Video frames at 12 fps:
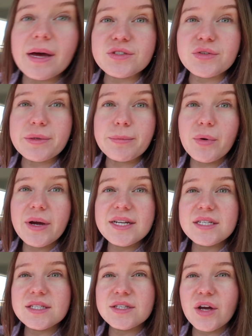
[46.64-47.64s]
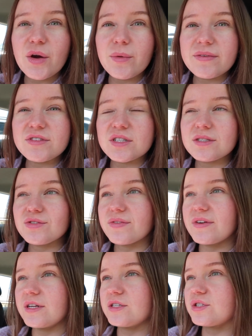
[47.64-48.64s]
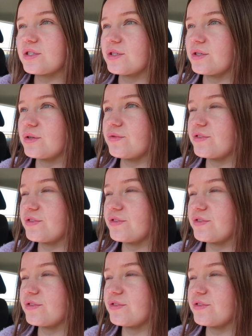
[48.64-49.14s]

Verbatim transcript: Battery Point. So we've just driven to